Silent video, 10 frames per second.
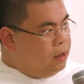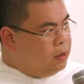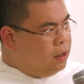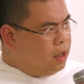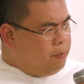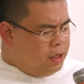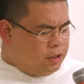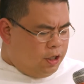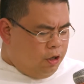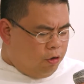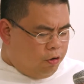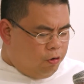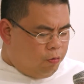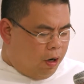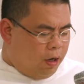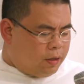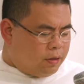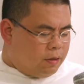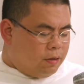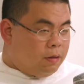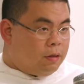that they may see your good works,